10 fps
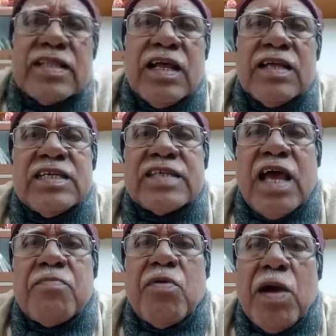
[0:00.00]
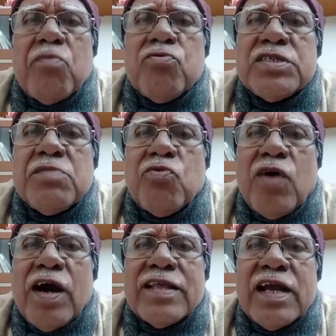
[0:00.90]
this type of abusive
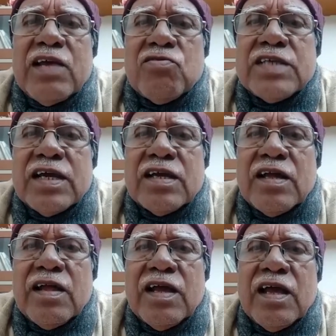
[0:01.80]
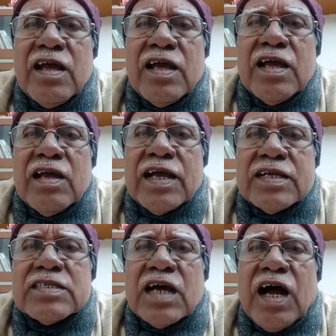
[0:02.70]
word they are using
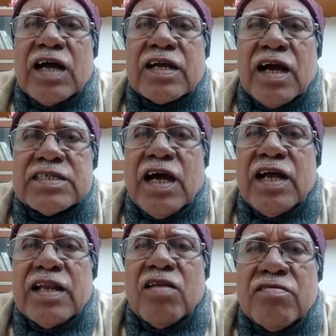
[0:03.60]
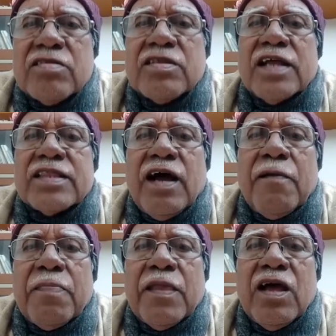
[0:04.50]
against the Kakchan, Annadata,
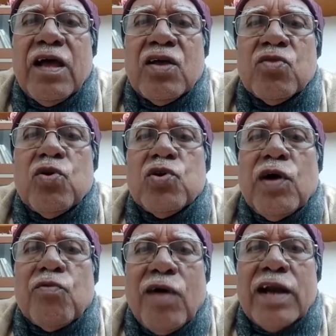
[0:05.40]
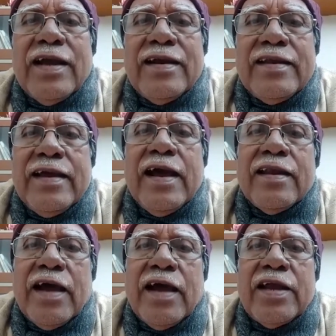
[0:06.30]
those who are working day and
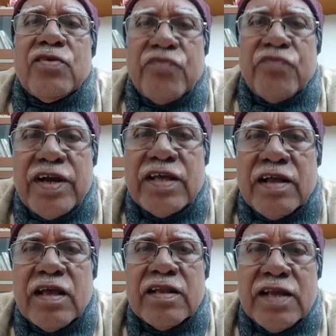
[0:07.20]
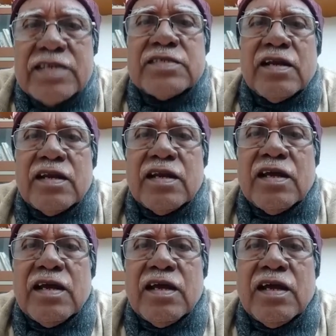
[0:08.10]
night to feed the nation.
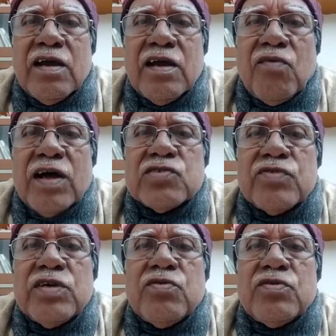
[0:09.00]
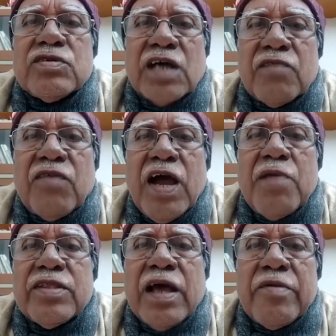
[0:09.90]
Once we would survive
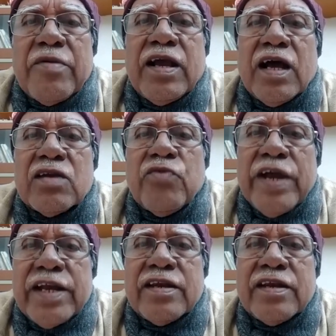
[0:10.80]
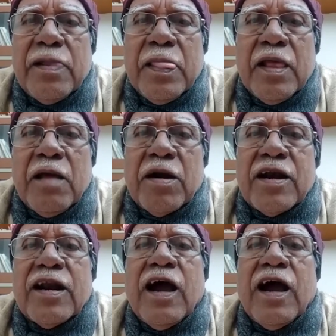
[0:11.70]
with American wheat, but now